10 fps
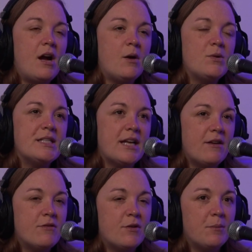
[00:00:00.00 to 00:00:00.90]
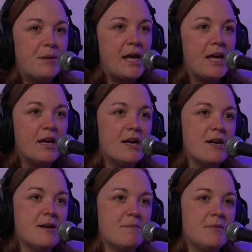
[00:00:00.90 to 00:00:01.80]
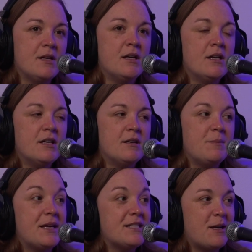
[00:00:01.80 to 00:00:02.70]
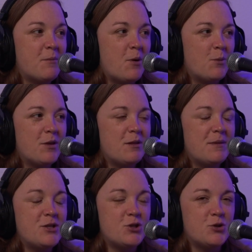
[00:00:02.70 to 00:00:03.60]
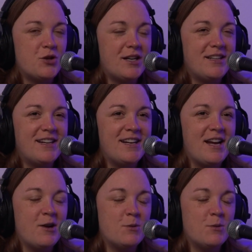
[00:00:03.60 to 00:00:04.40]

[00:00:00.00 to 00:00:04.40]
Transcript: I would say for me, because I'm home with my children and I